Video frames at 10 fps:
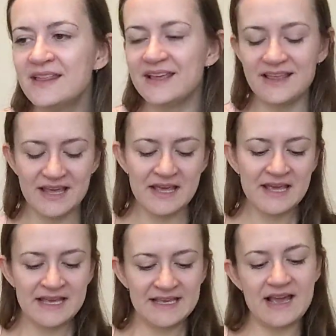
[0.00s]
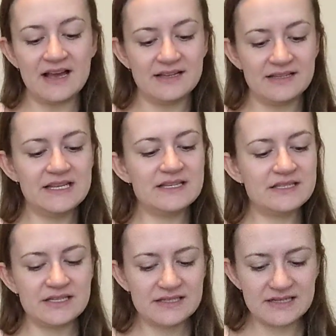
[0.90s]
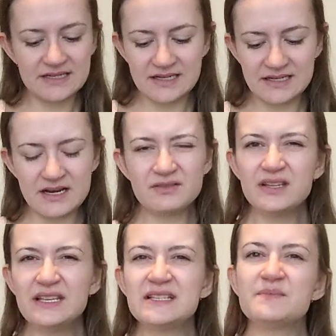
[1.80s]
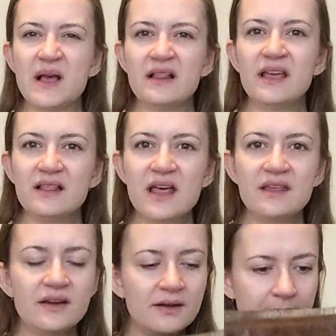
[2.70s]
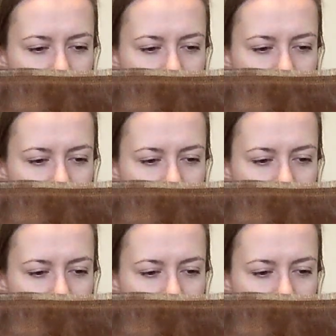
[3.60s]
Like, yeah, these just, they don't really smell like leather.